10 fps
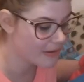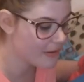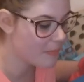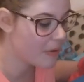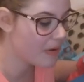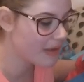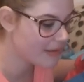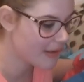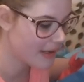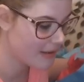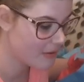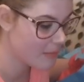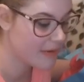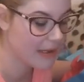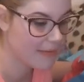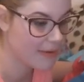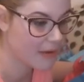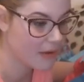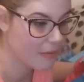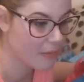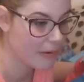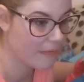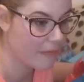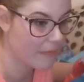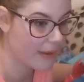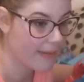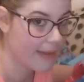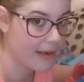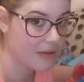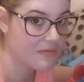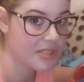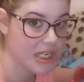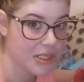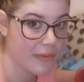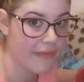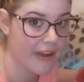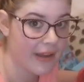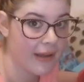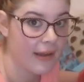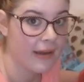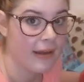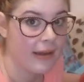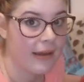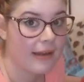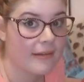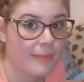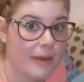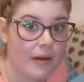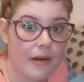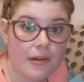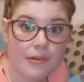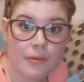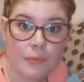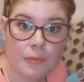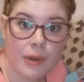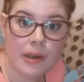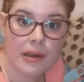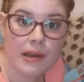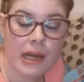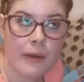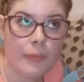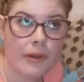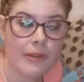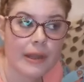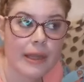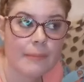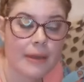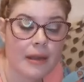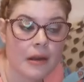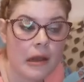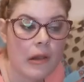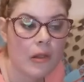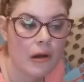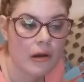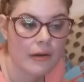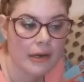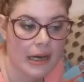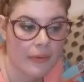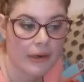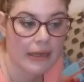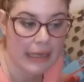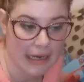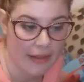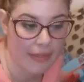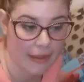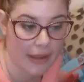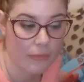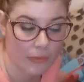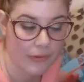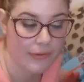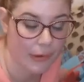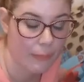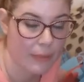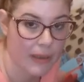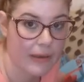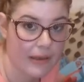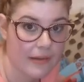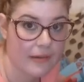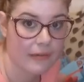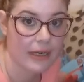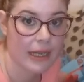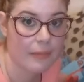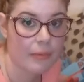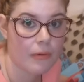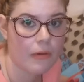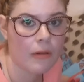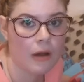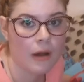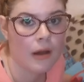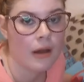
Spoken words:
The reason I bought Easter items, even though we're only at the end of January, is because with it being a lockdown again, I think it will still be at Easter in April.